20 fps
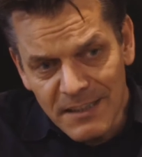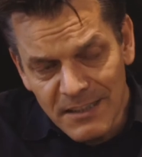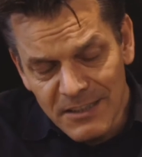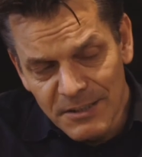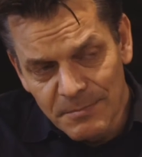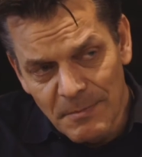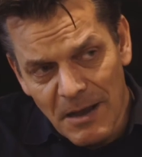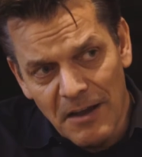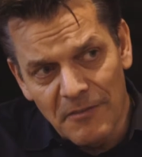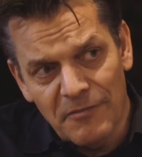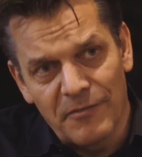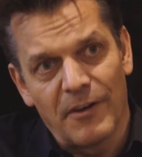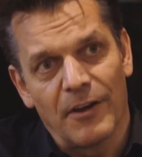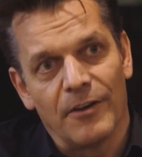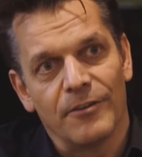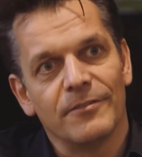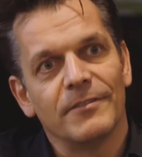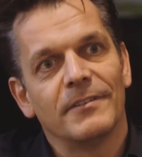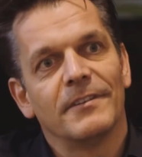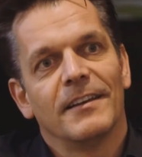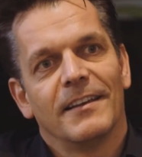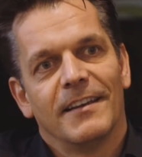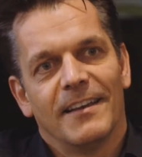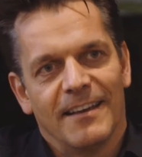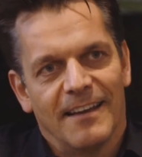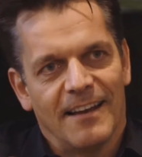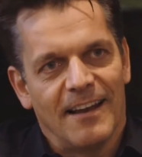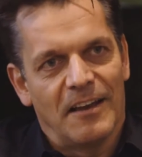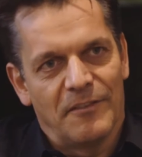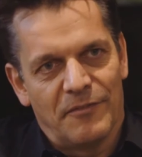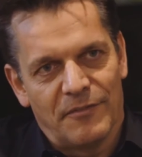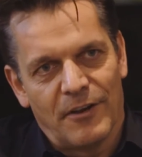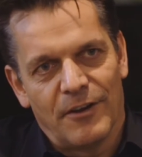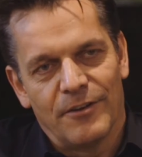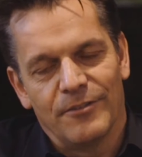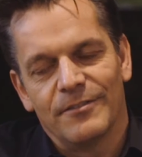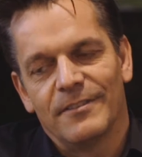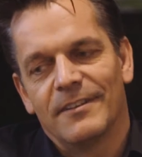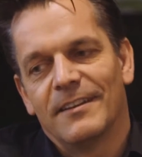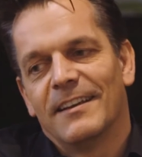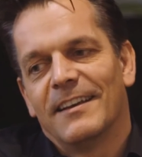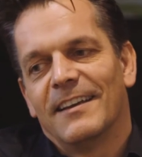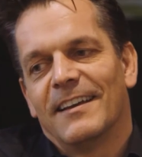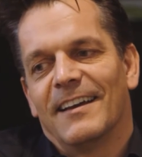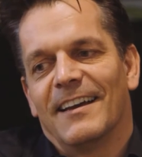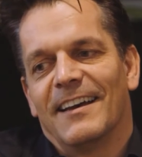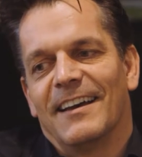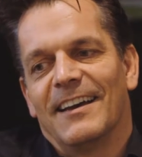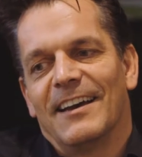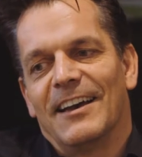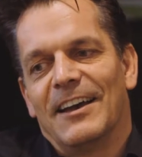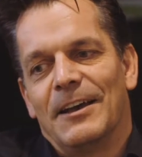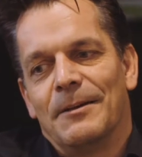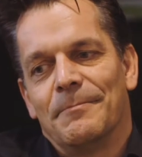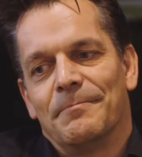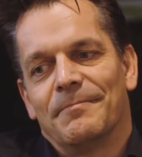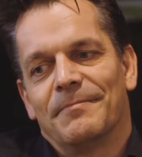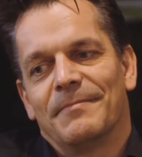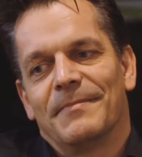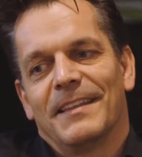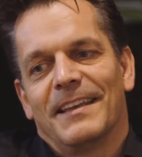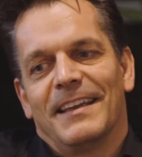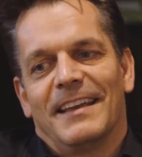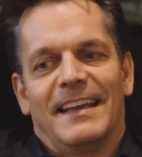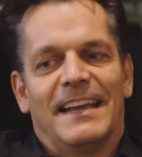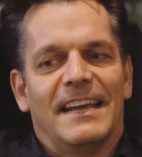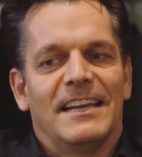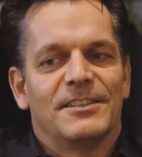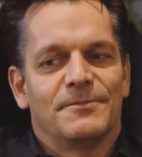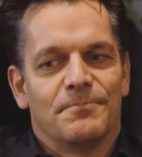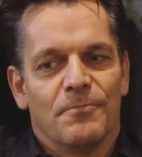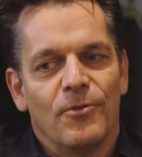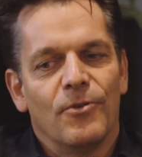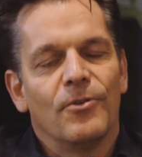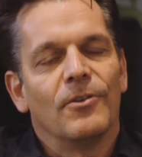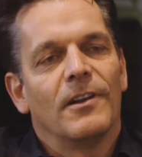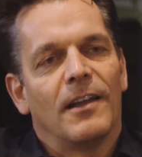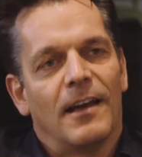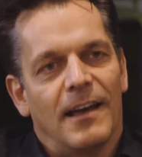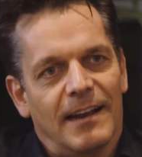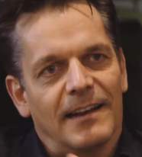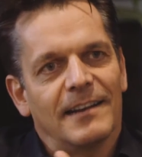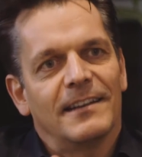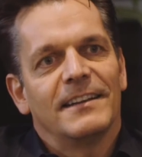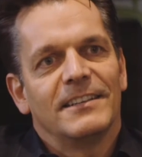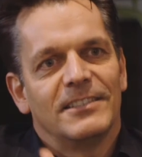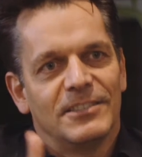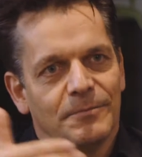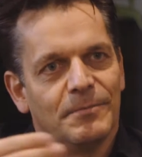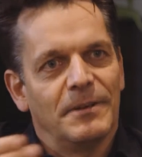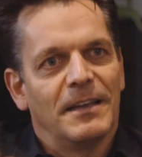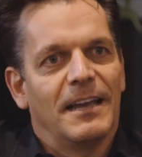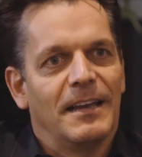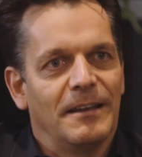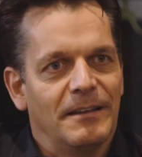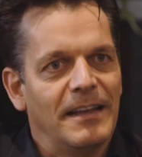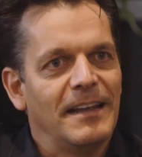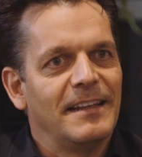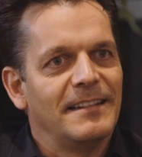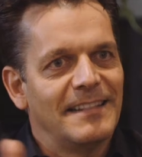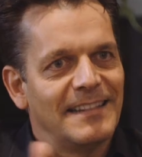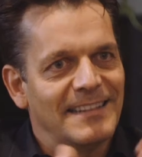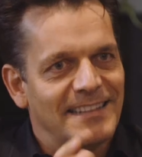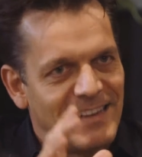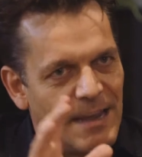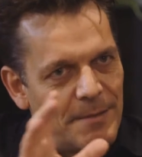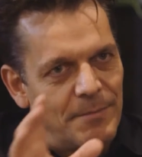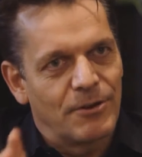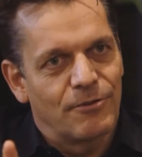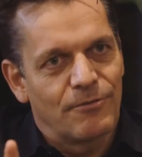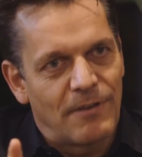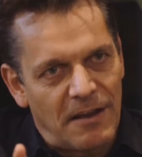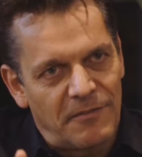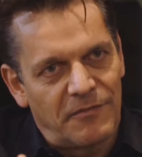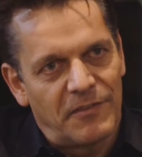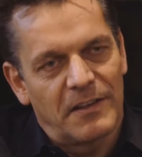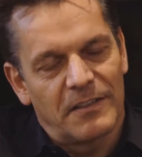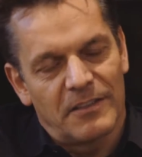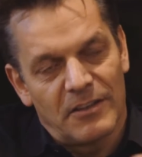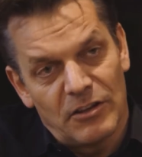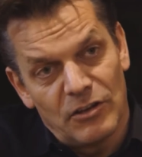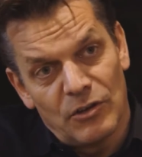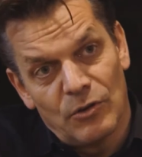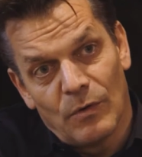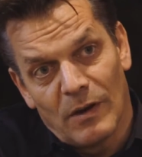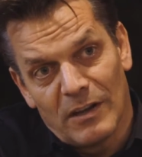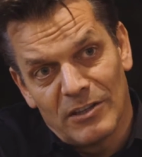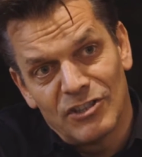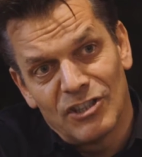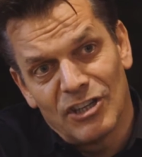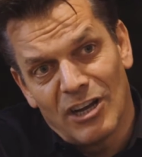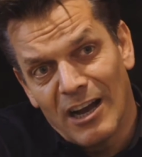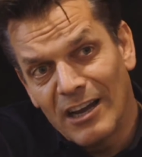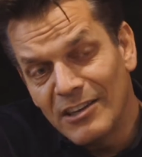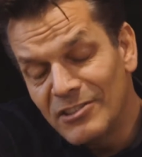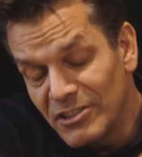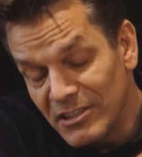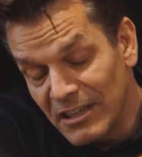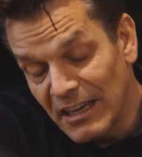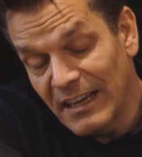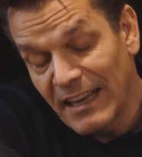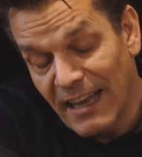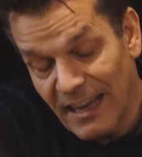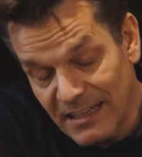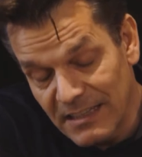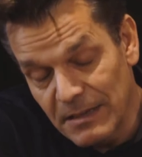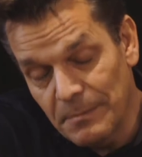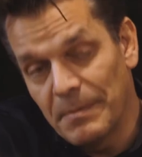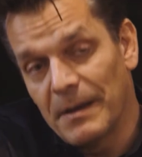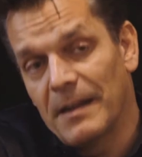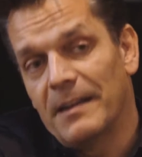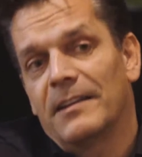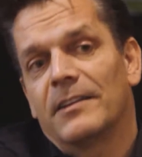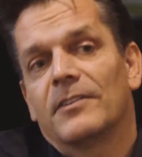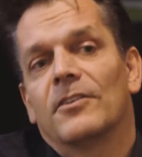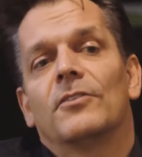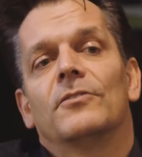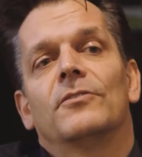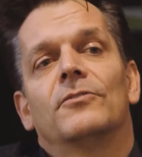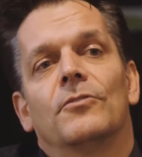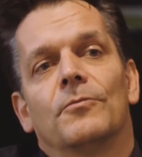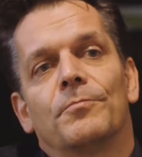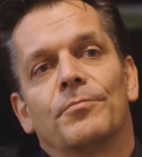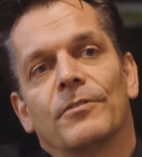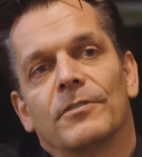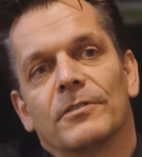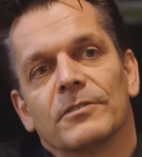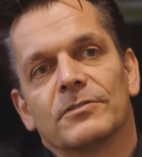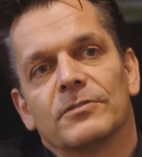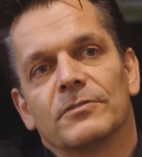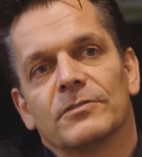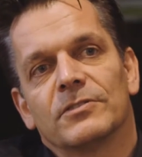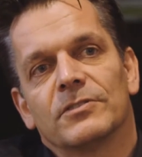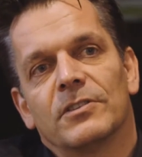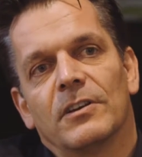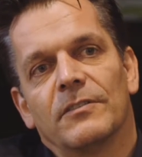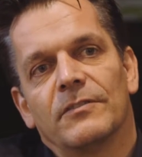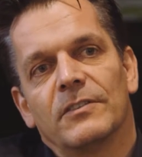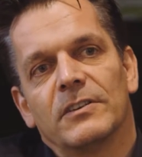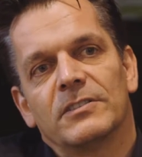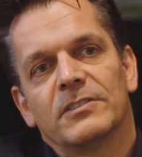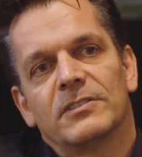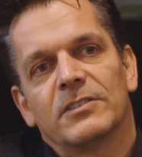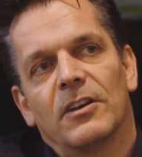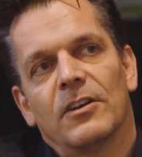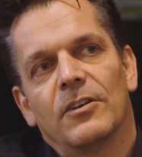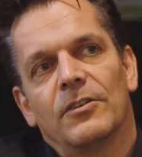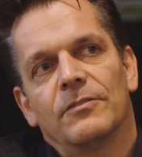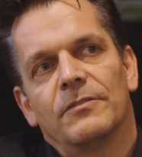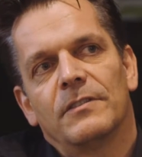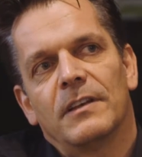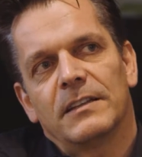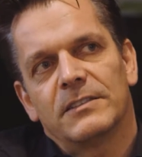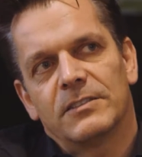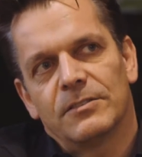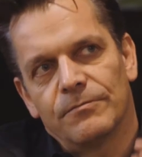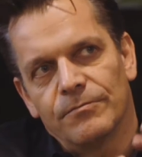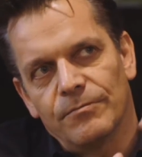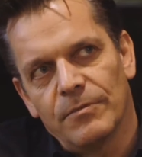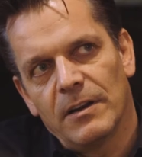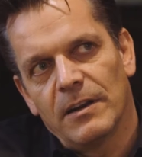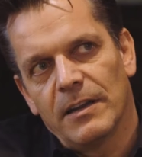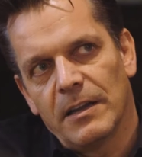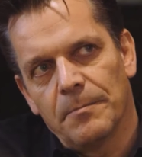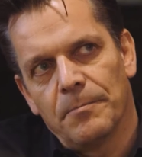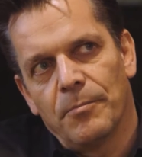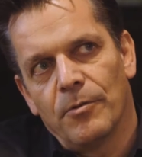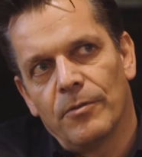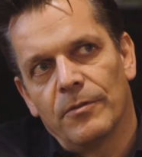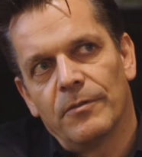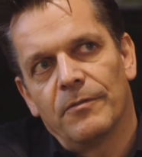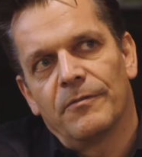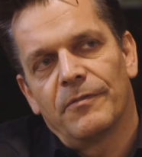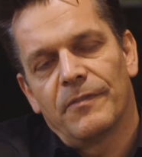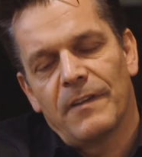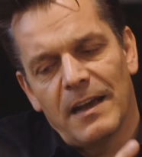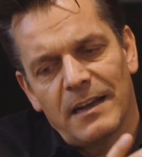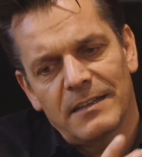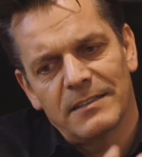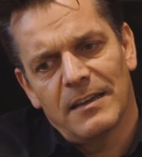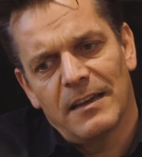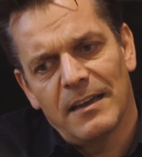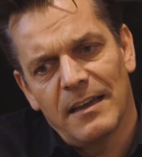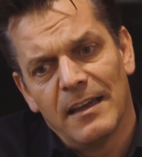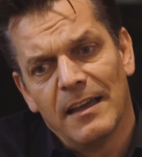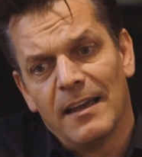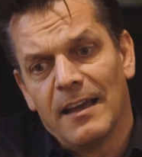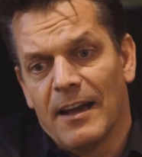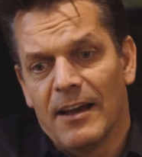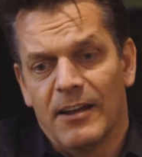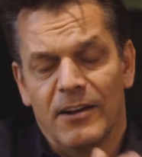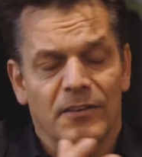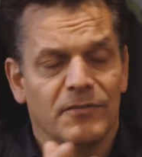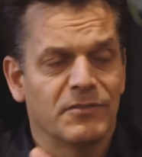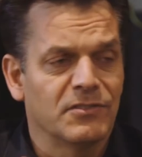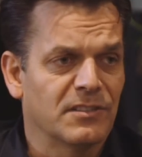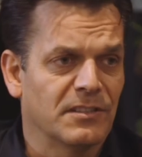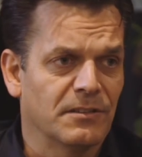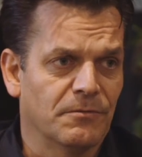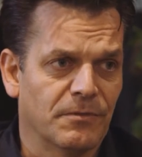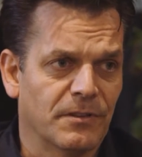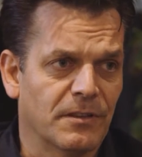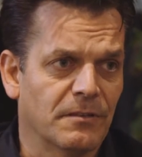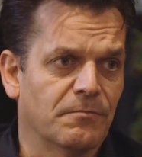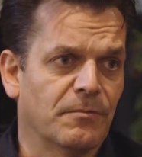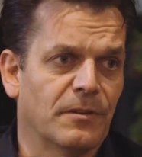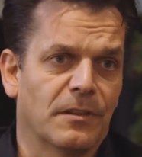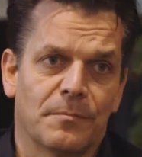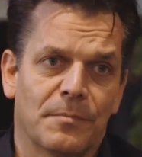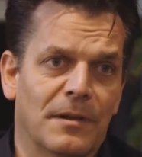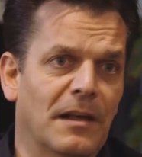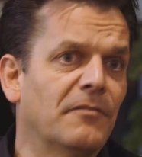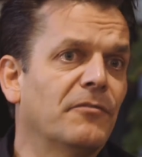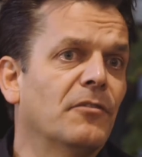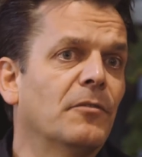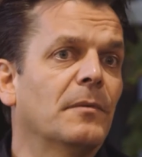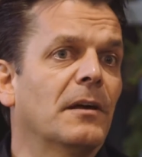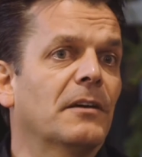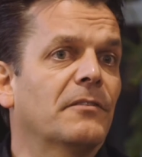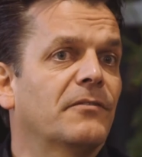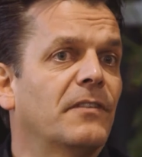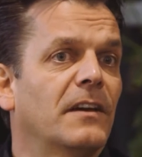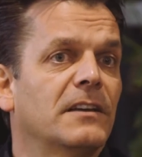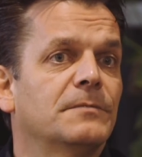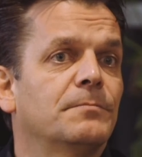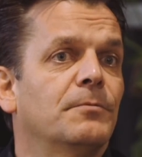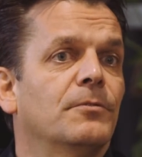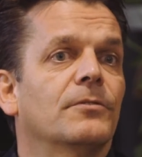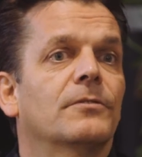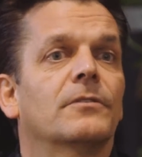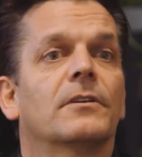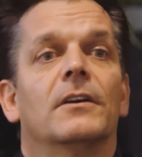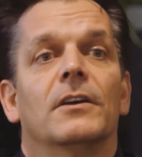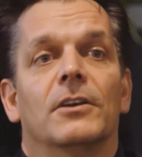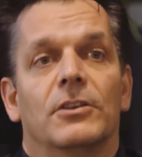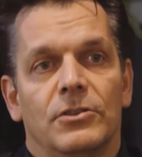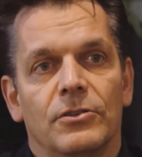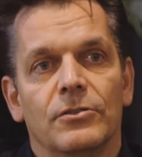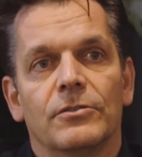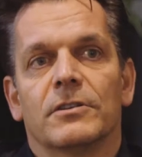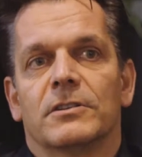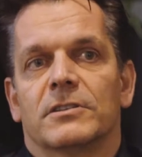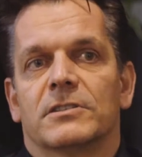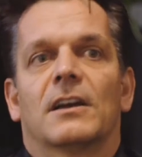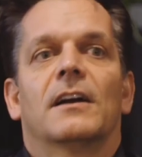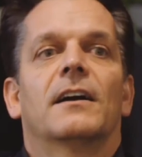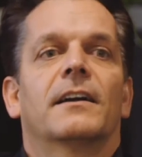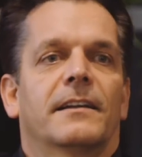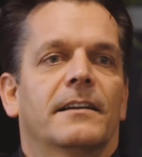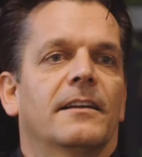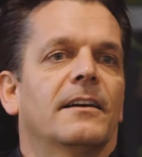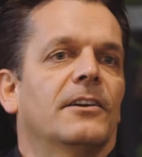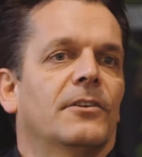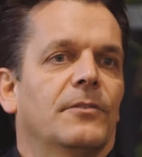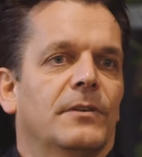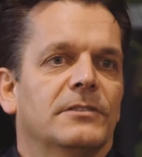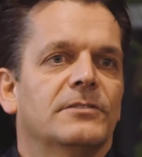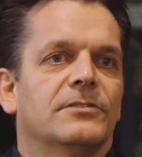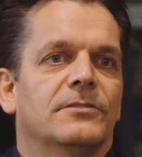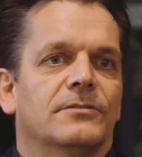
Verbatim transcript: smartphone, iPhone, um, is more likely to be a, in demographic that you are charging again depending on your product or service so that's a really important factor and obviously with a, with a platform like facebook you can target ios